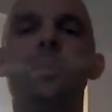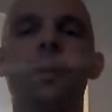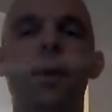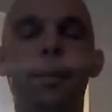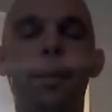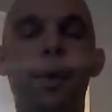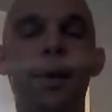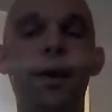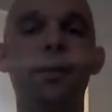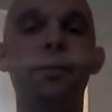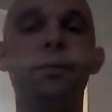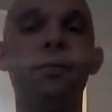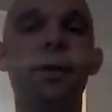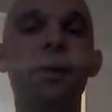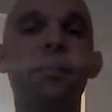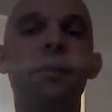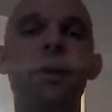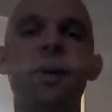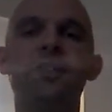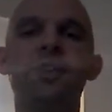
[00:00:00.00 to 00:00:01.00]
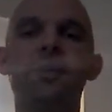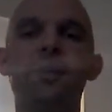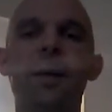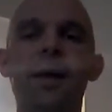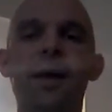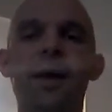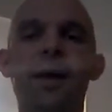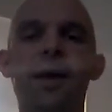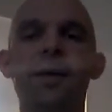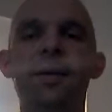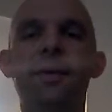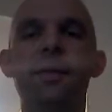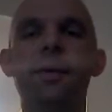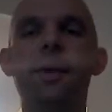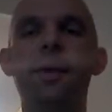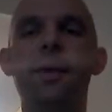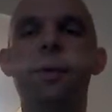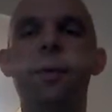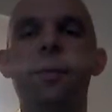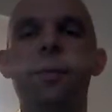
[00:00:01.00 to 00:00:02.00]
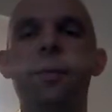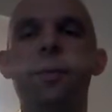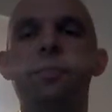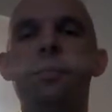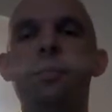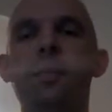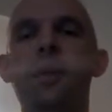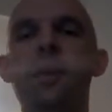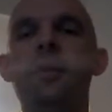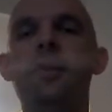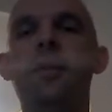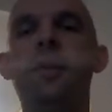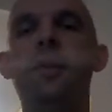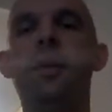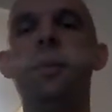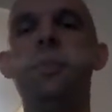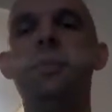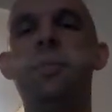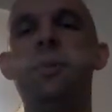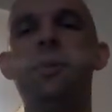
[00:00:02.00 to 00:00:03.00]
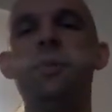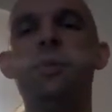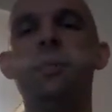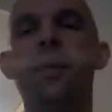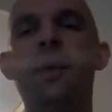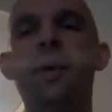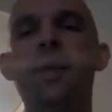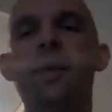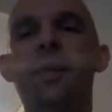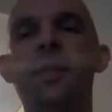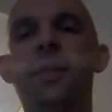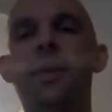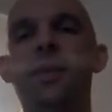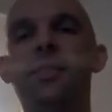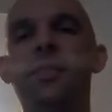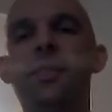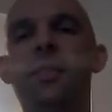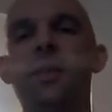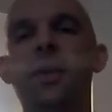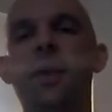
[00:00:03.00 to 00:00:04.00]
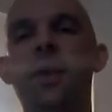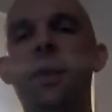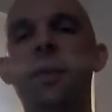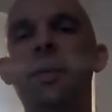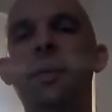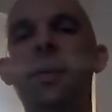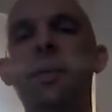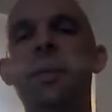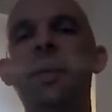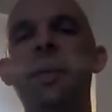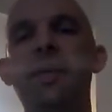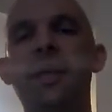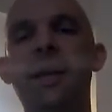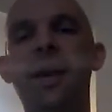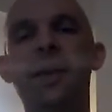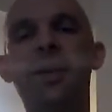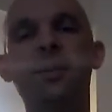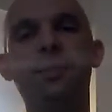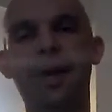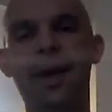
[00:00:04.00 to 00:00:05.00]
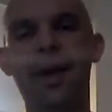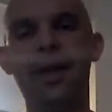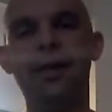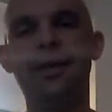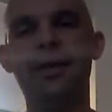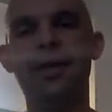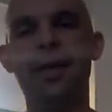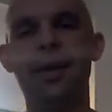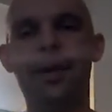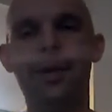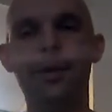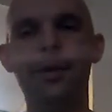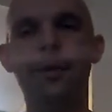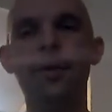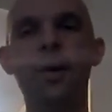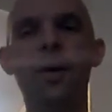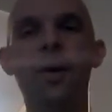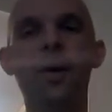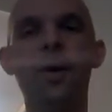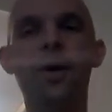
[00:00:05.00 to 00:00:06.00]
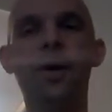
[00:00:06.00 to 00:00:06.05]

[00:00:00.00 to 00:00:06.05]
I'm going to count 5 cards in my hand, one of them being your card. There's one, there's your card, nine of spades, thank you.